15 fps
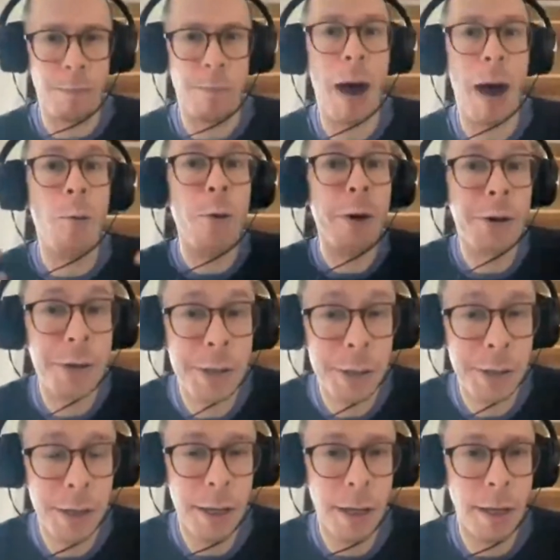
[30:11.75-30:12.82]
powers
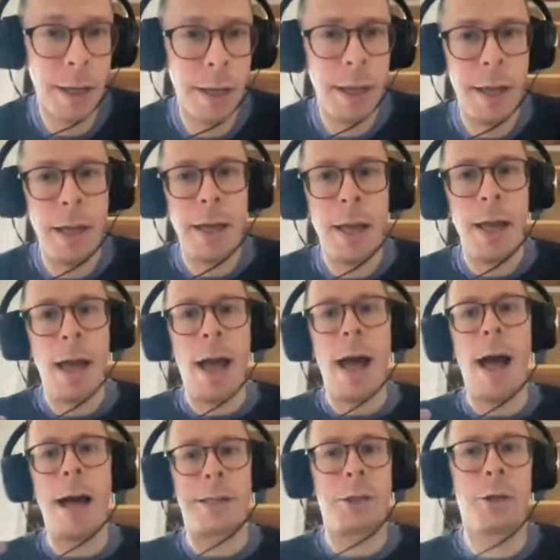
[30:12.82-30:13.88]

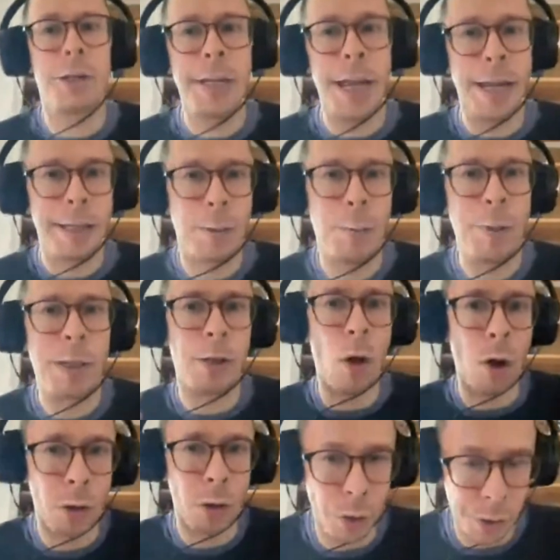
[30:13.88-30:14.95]
associated with
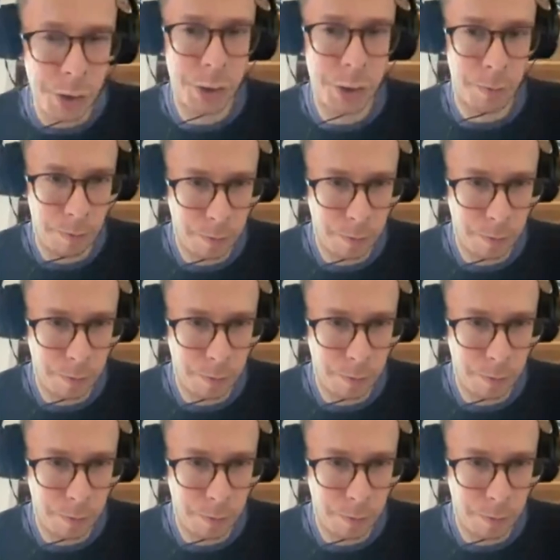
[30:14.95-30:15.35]
logos